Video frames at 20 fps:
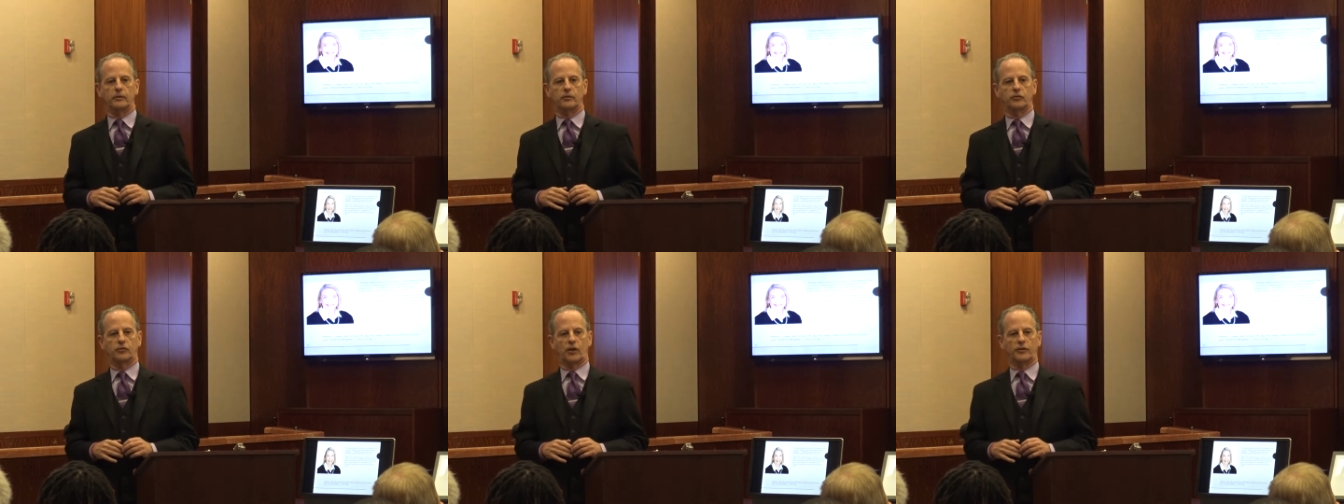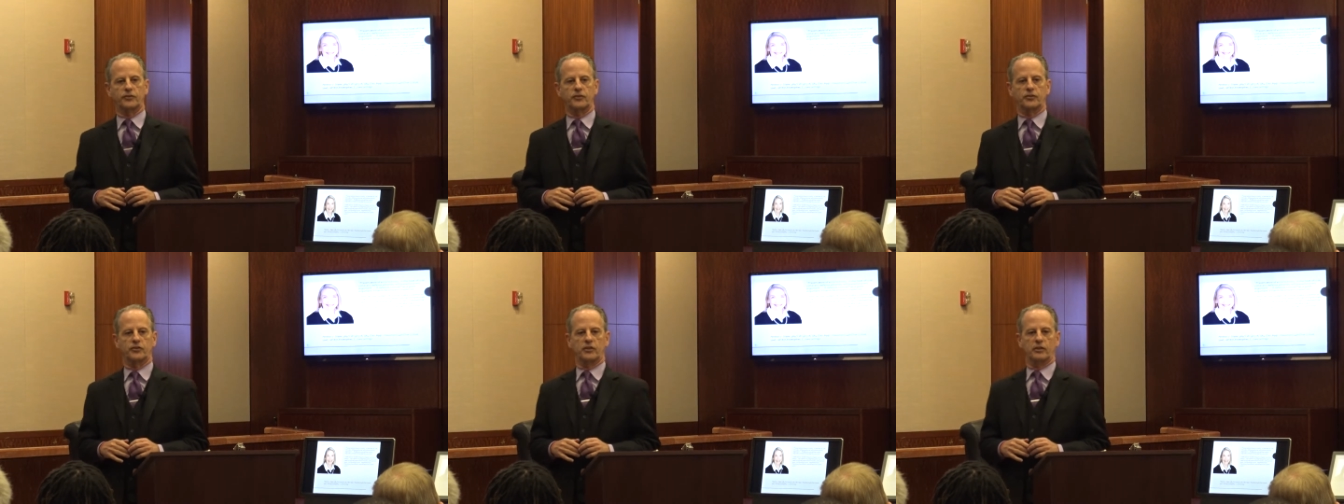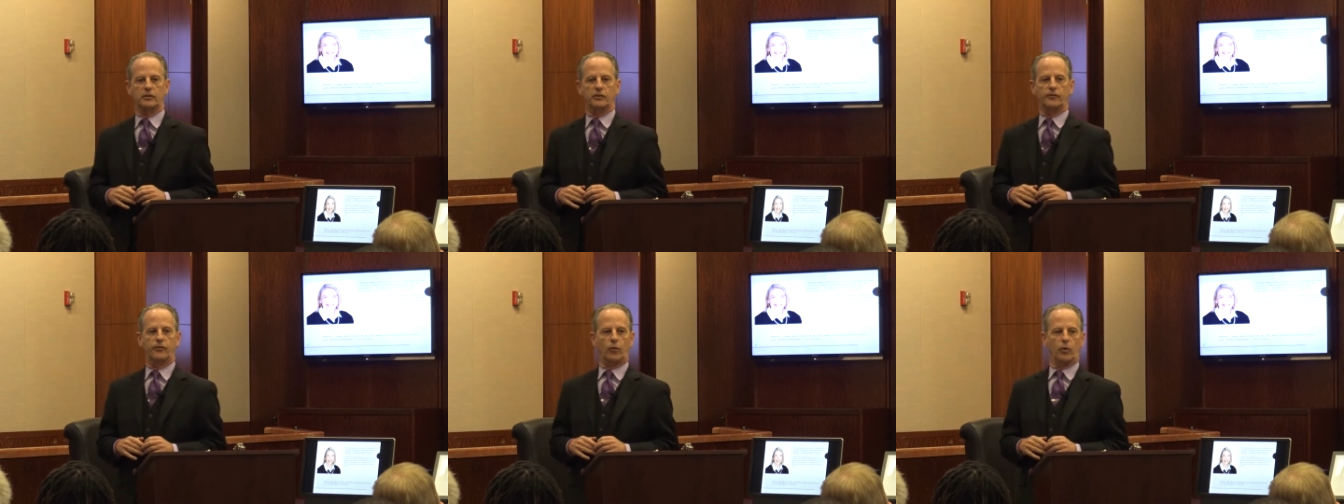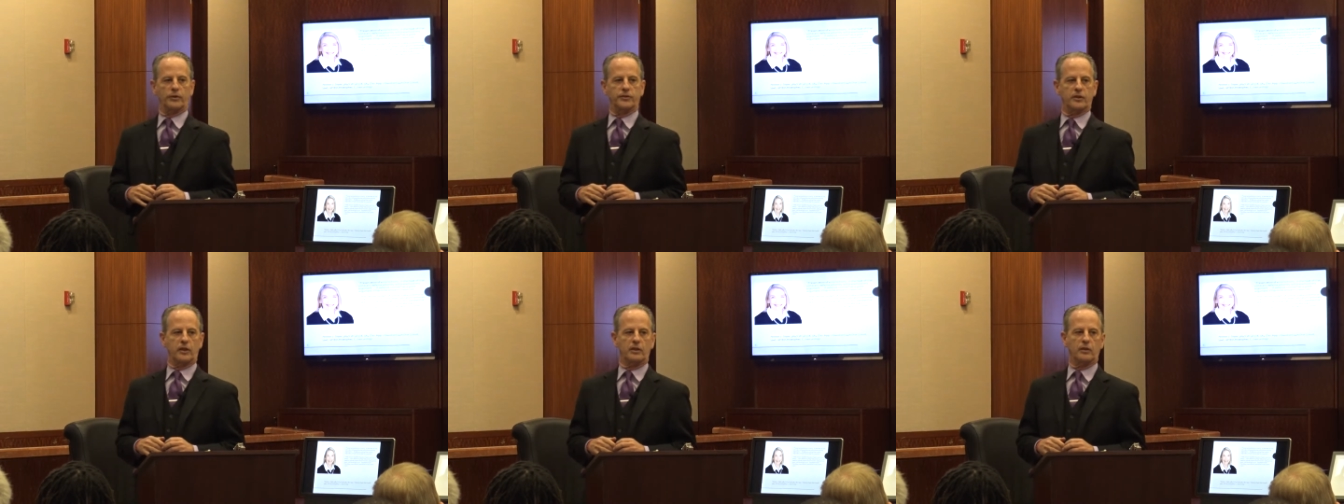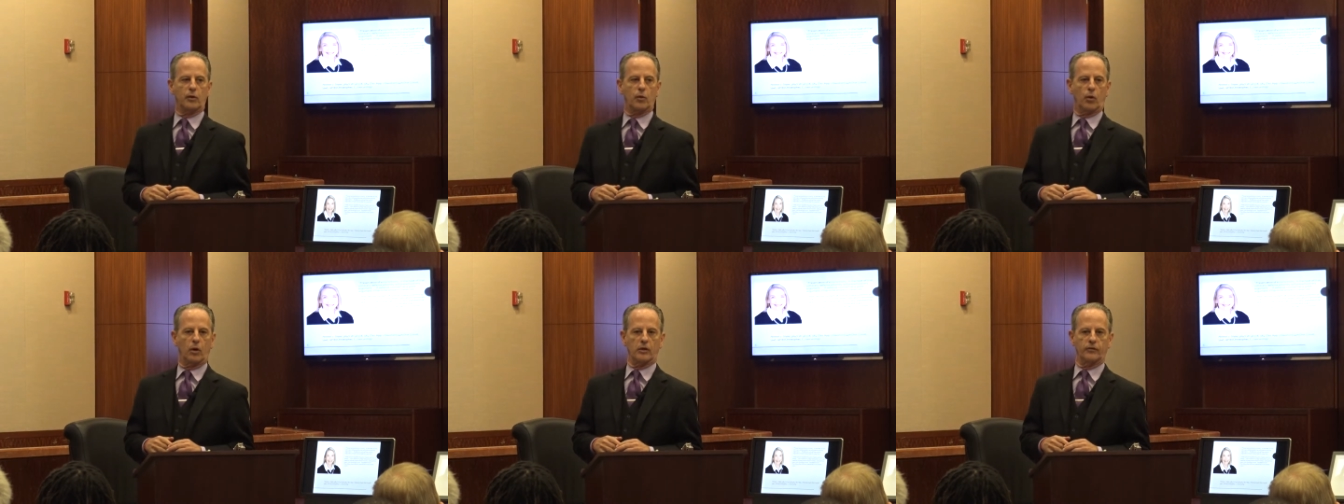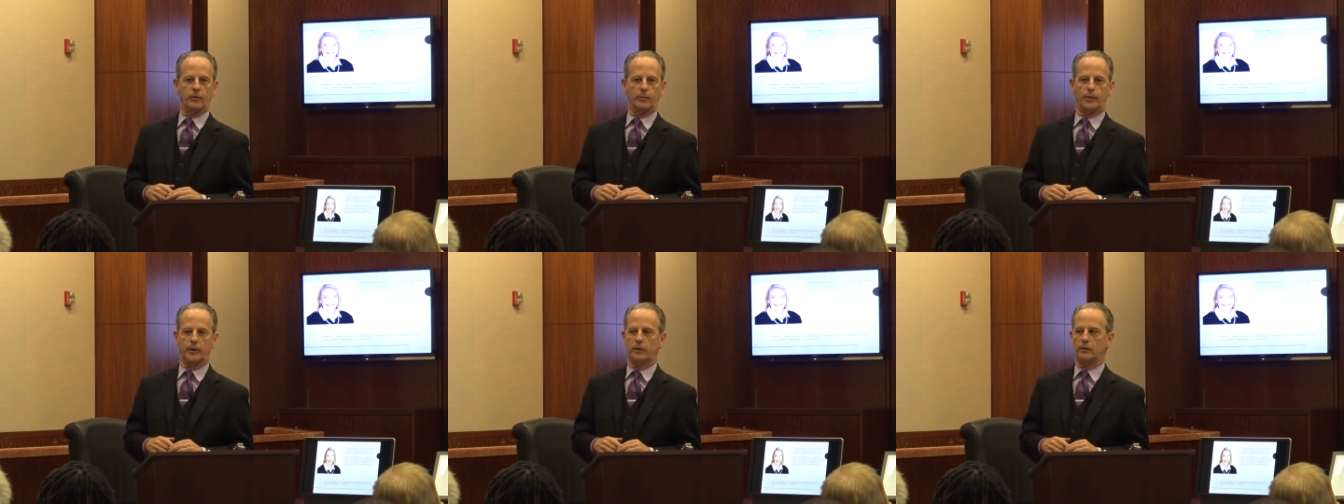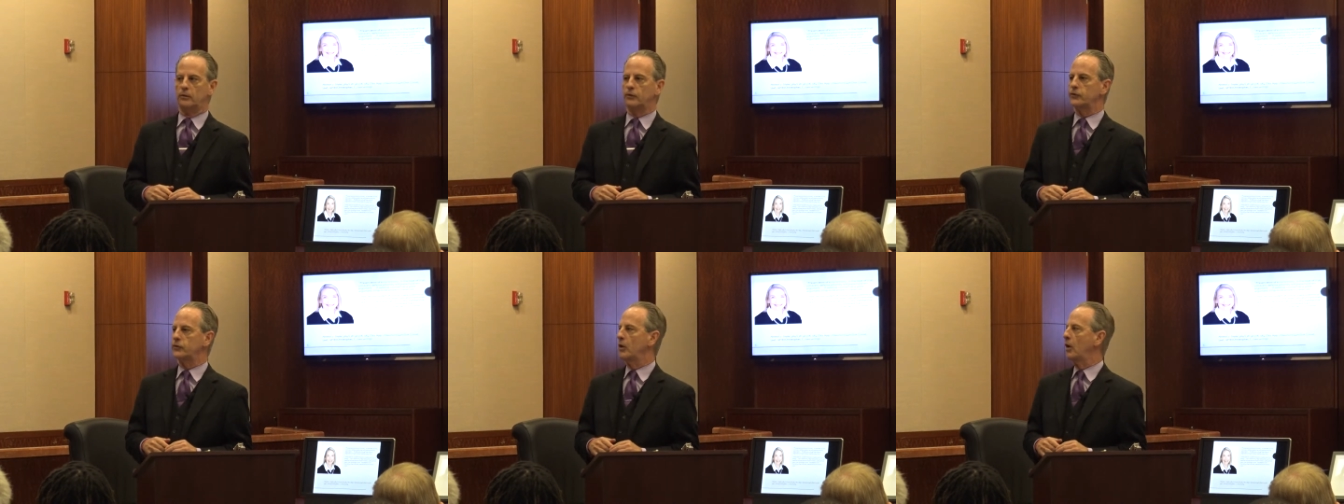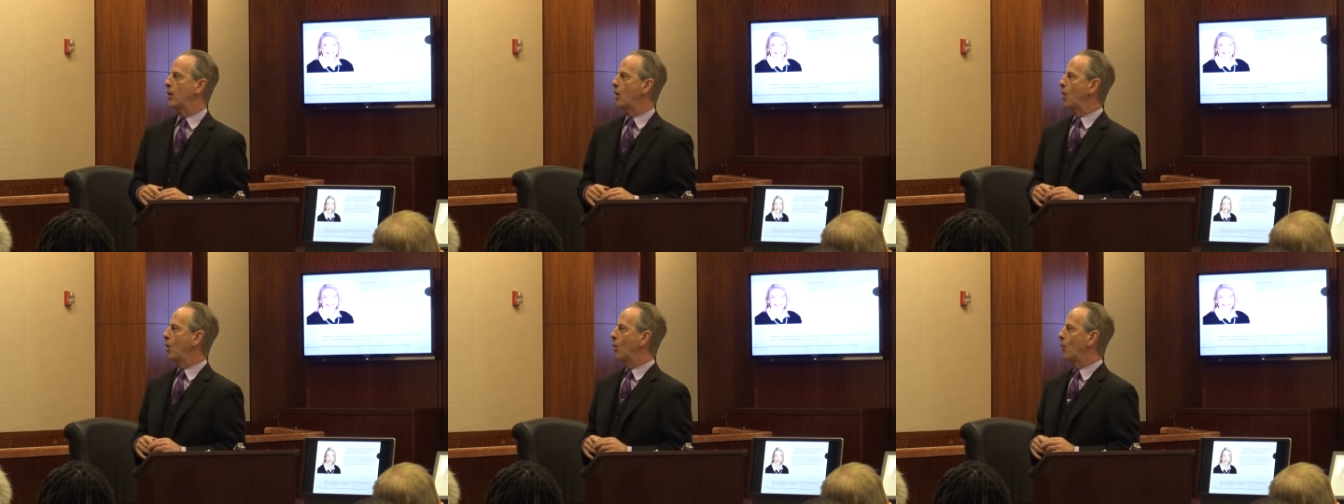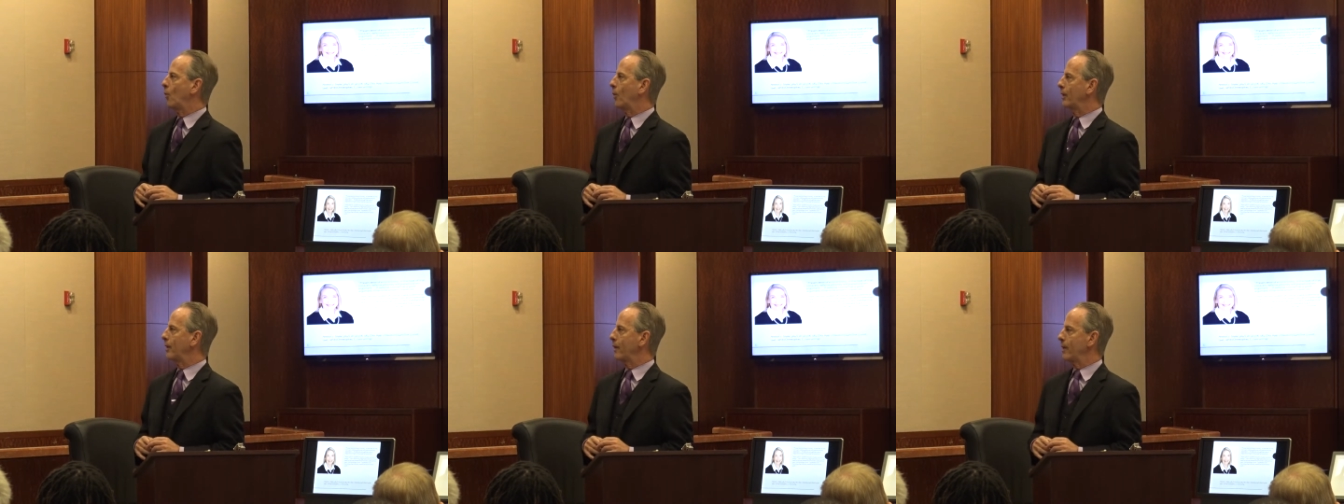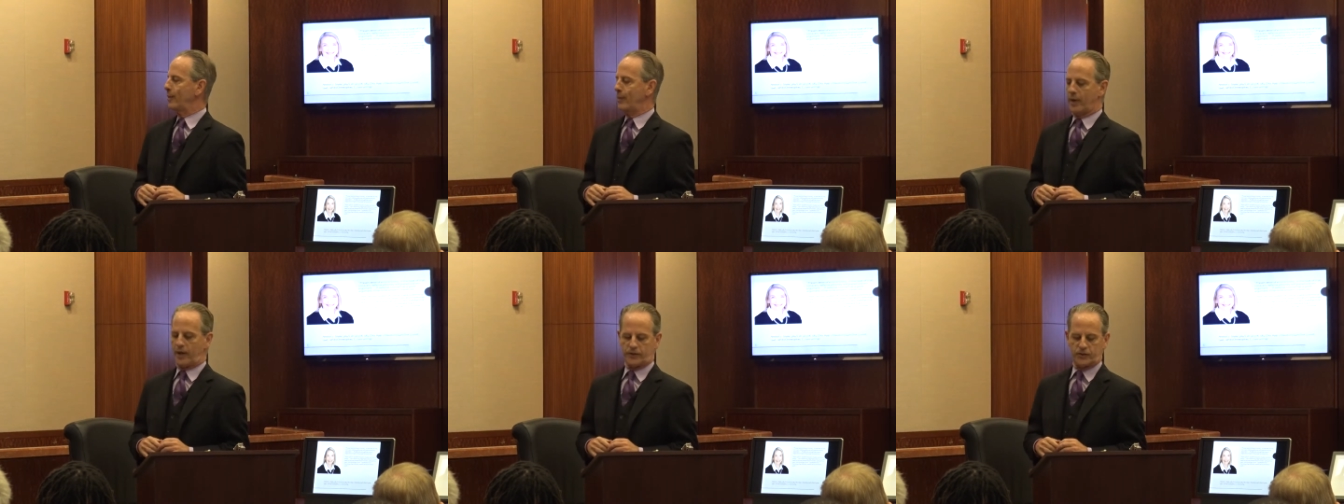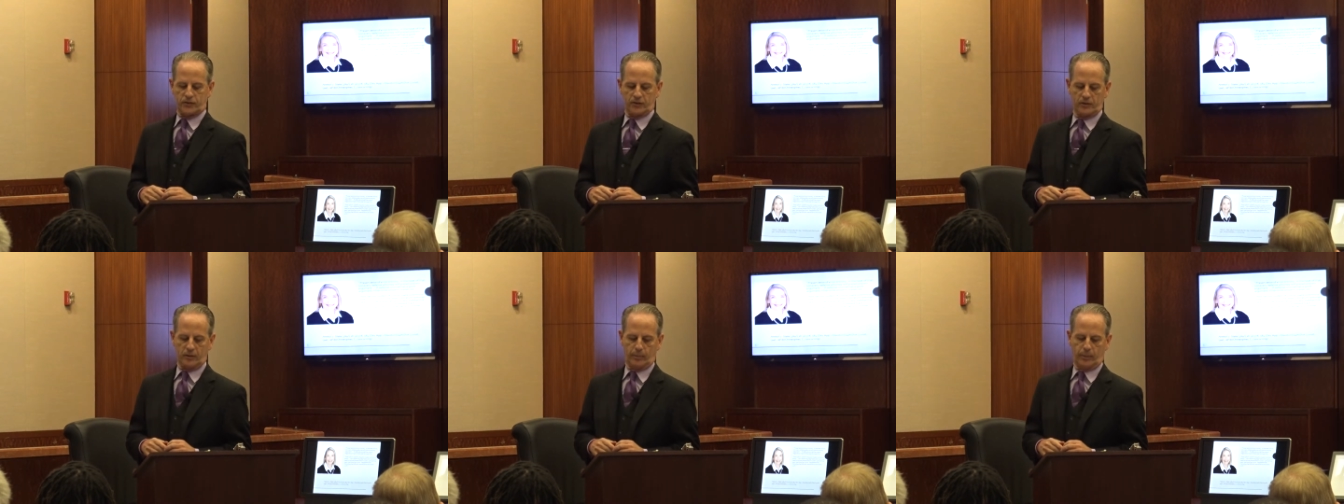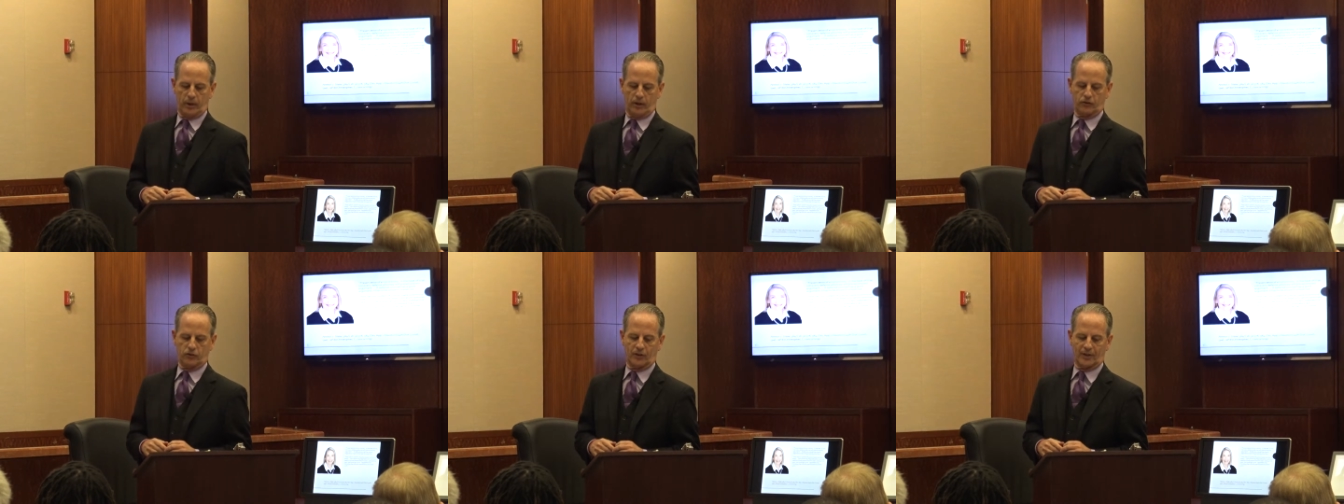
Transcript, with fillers: justice on the fourteenth Court of Appeals, one of the best of the bunch.